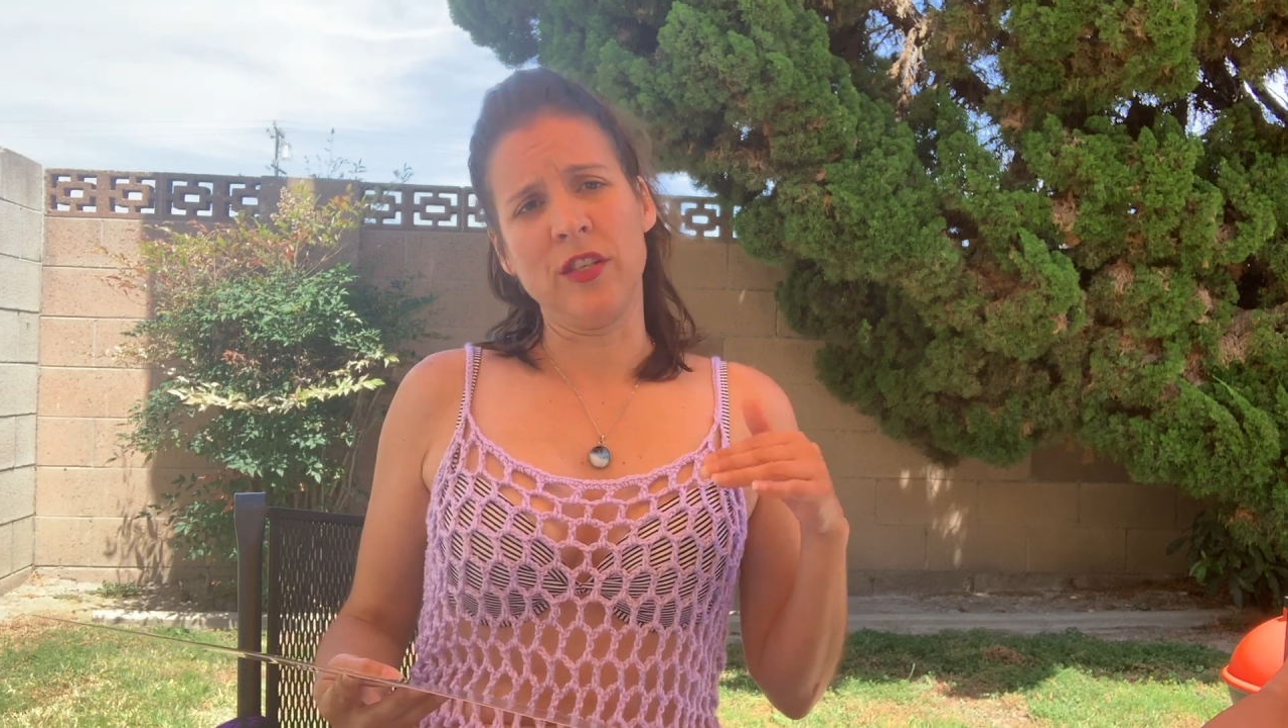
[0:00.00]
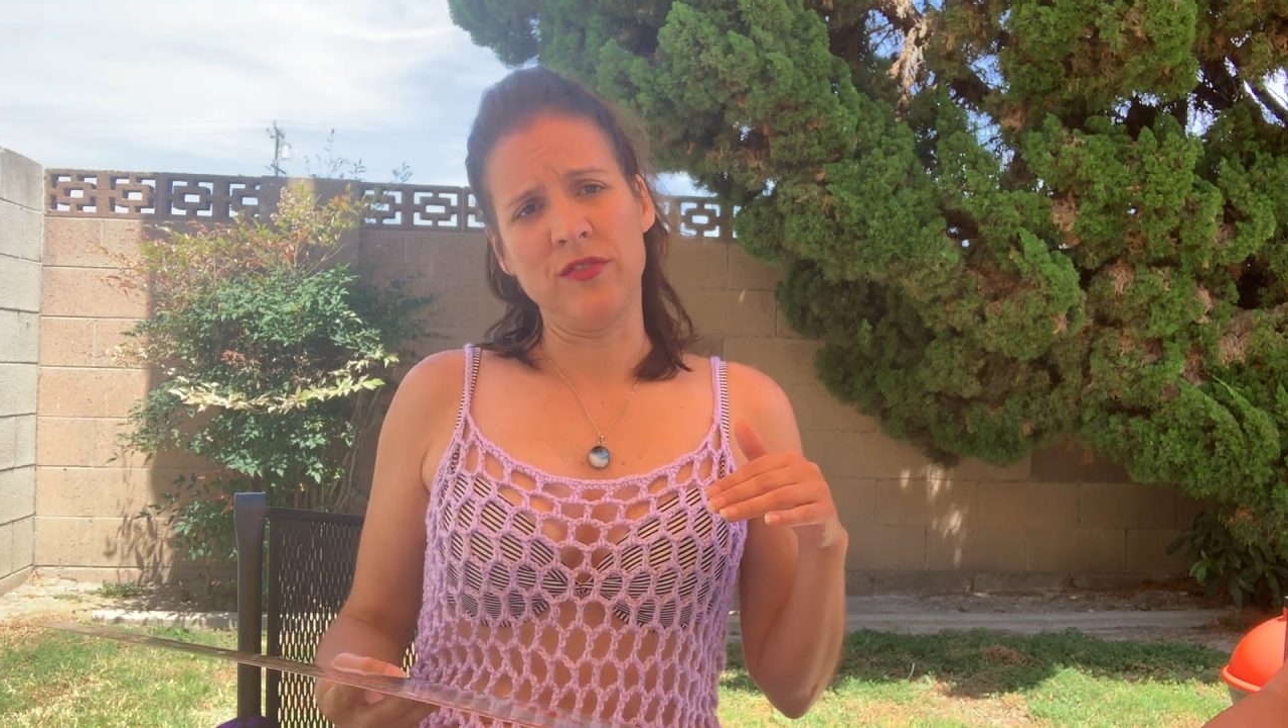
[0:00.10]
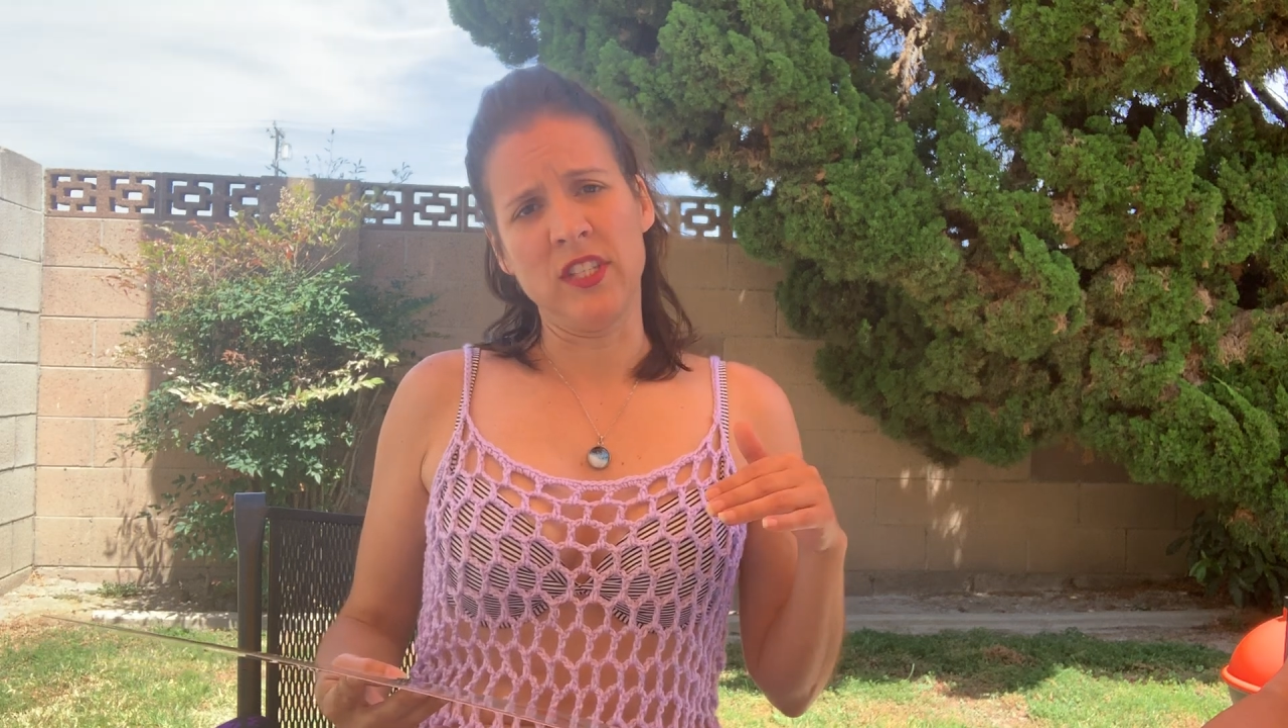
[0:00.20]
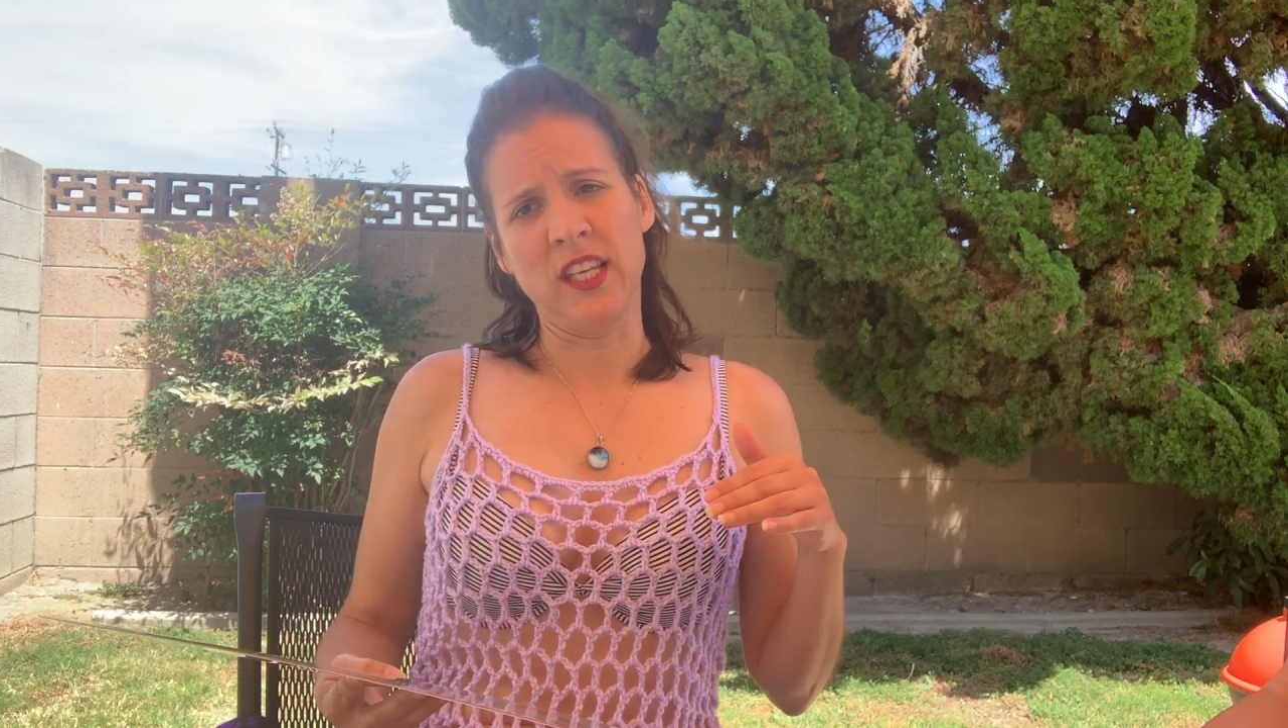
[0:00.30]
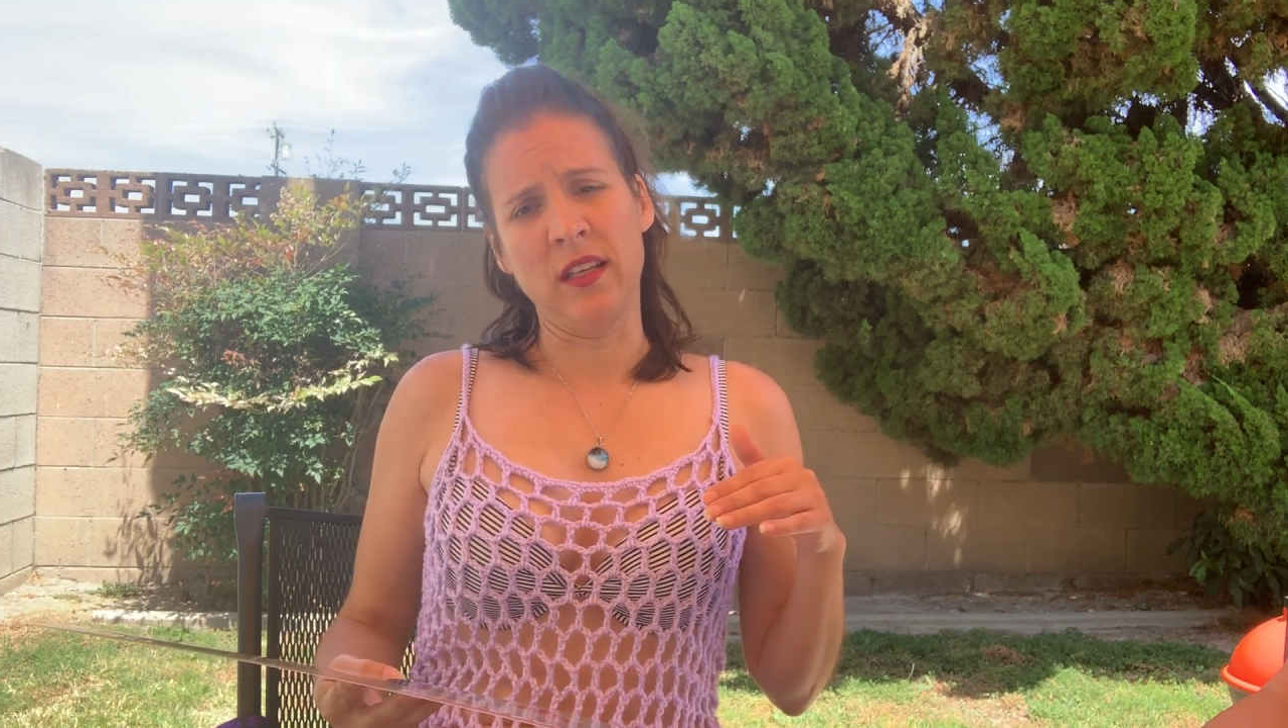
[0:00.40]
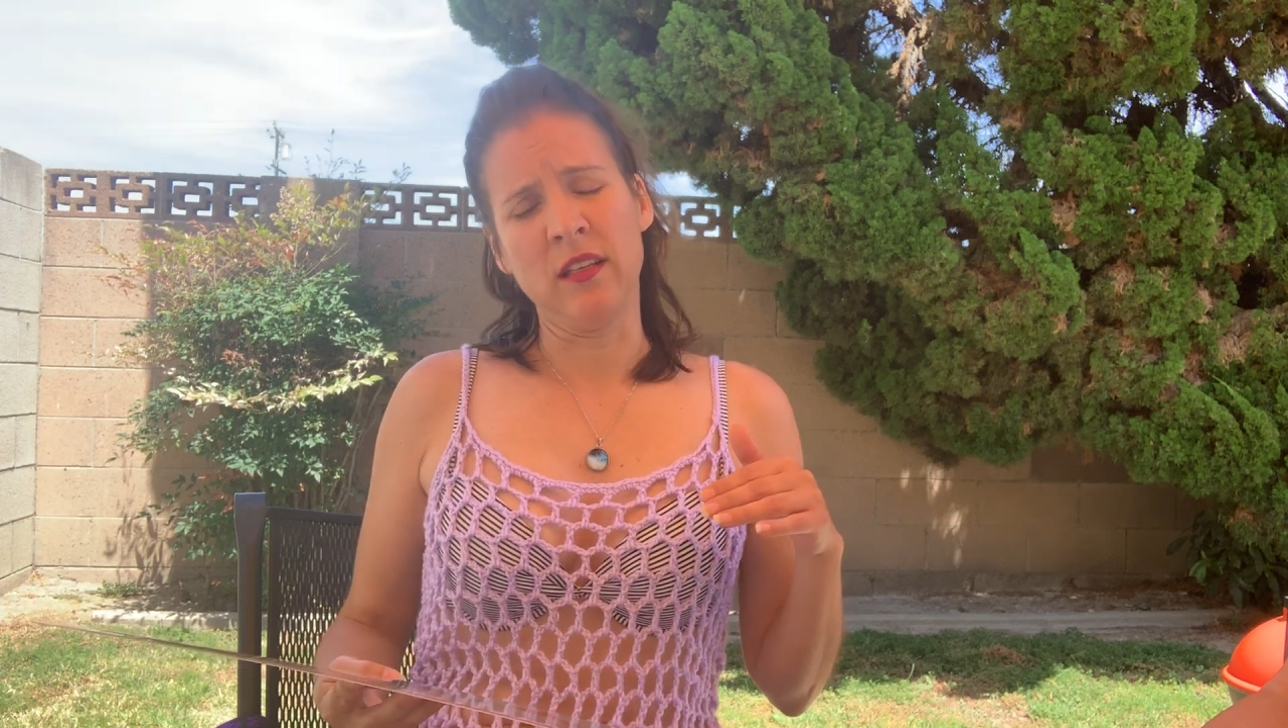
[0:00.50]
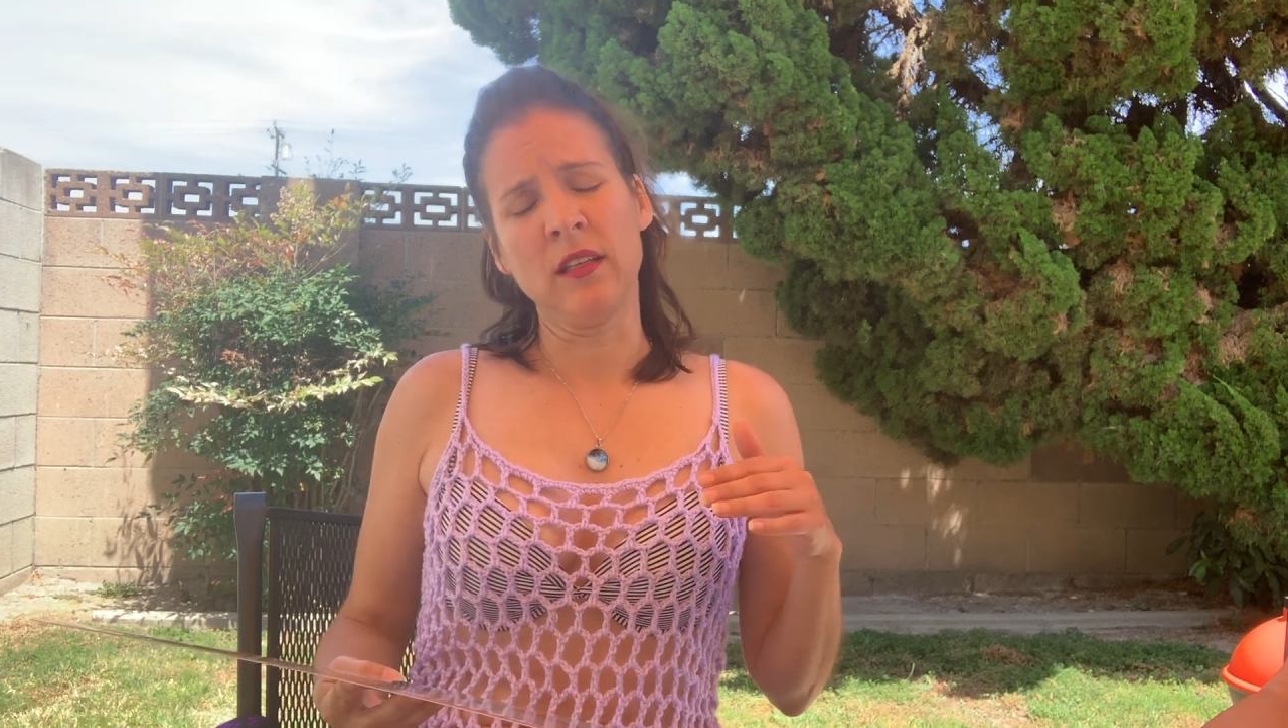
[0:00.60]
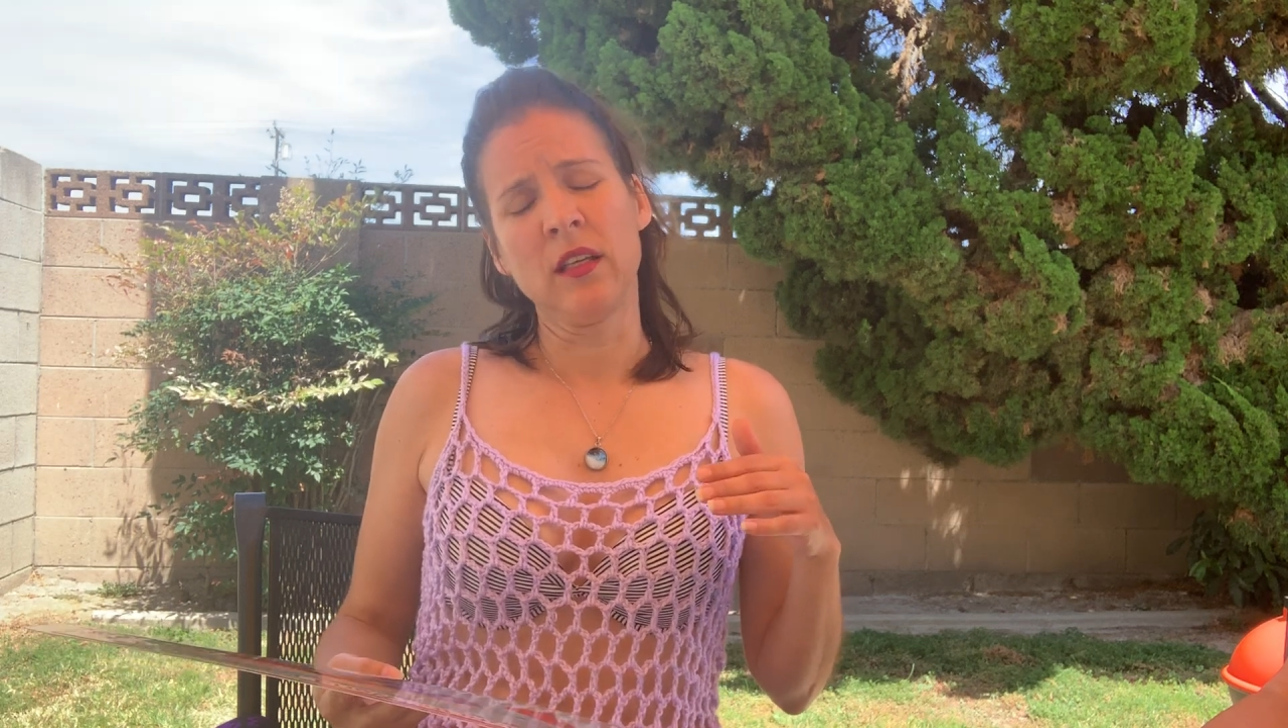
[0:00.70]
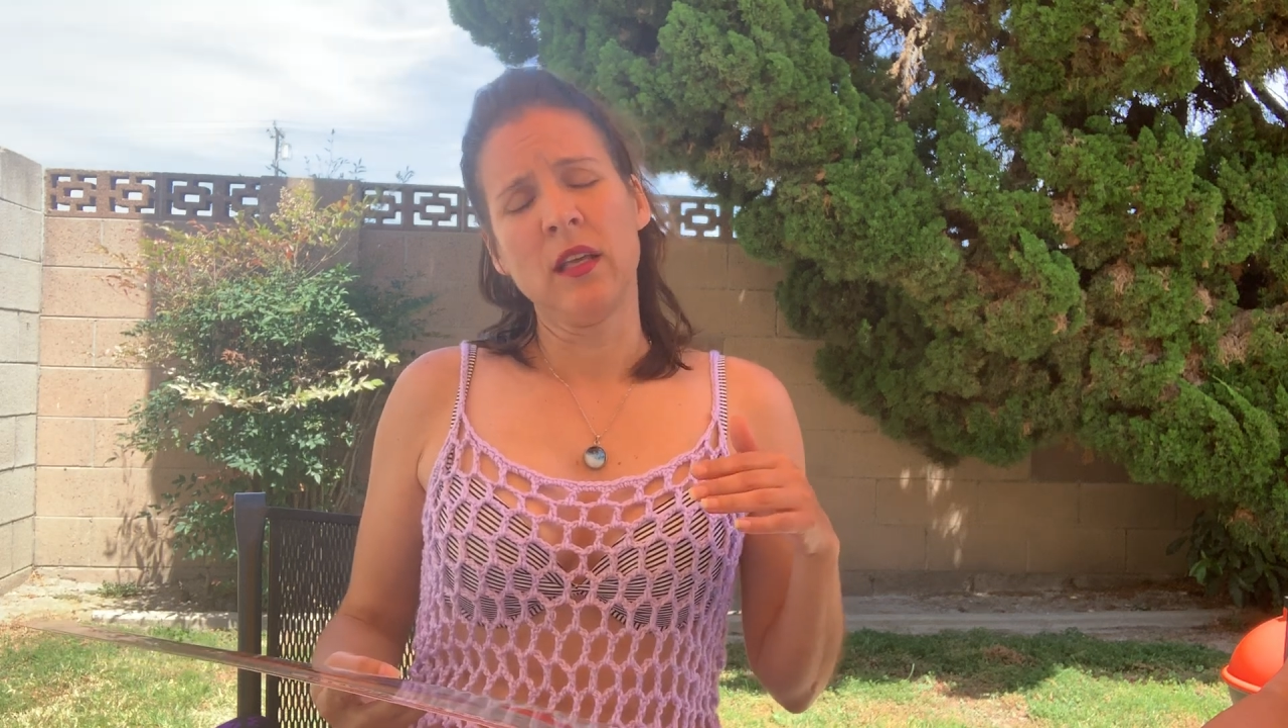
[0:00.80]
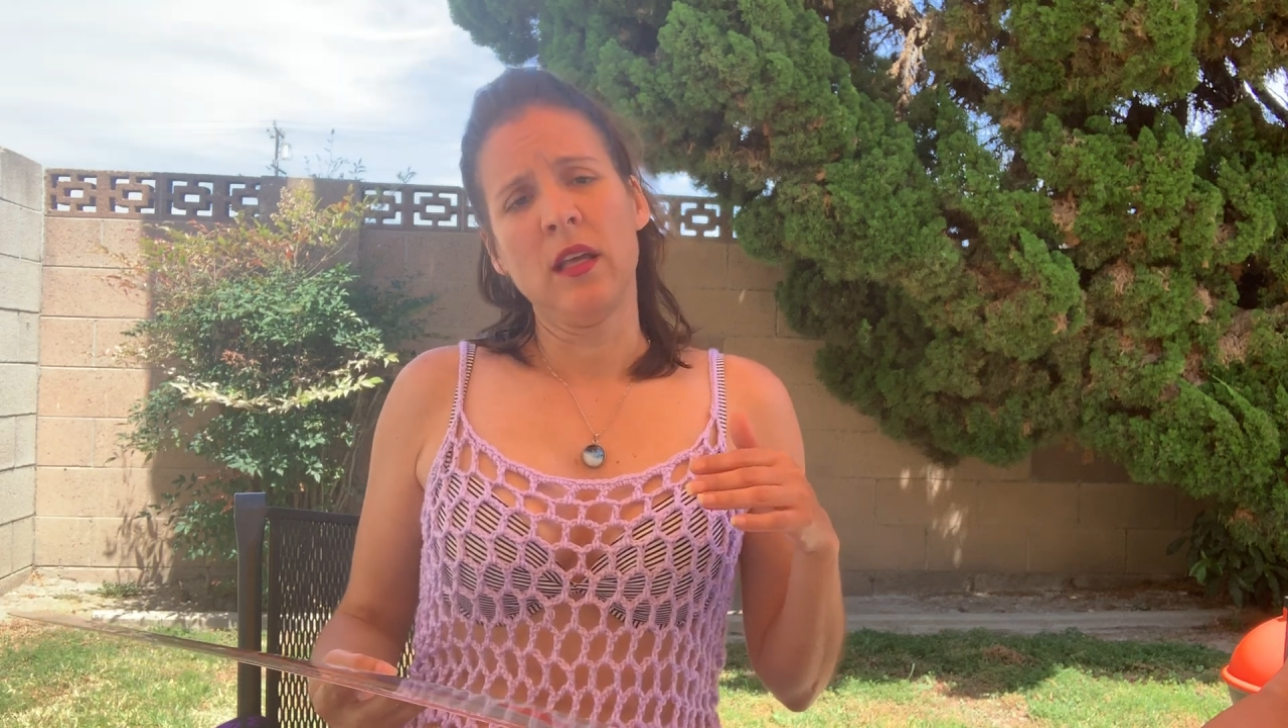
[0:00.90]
shifting